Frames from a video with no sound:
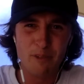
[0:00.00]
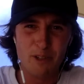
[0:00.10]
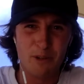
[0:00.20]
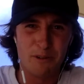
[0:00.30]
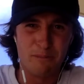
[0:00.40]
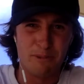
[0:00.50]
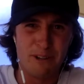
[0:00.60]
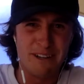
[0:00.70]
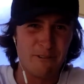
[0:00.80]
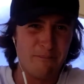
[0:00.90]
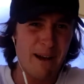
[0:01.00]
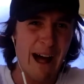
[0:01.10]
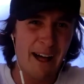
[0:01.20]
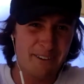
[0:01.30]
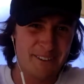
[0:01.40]
took pretty different
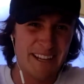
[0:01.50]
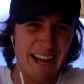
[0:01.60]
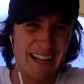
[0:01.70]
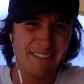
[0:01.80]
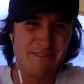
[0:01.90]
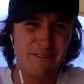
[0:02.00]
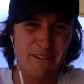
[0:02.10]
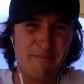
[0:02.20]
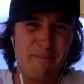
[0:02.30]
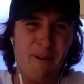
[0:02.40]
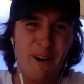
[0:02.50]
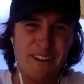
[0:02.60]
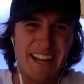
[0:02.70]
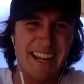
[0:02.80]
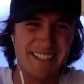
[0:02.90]
paths from mine
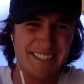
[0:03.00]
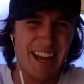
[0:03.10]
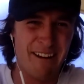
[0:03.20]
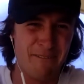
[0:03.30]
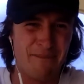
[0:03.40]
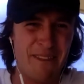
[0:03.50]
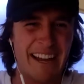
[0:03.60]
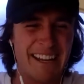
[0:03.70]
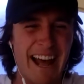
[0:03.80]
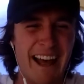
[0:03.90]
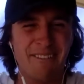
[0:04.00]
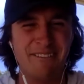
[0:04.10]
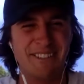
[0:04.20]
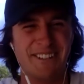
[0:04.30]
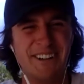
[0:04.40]
to his from that game, I'm
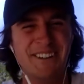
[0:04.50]
sure.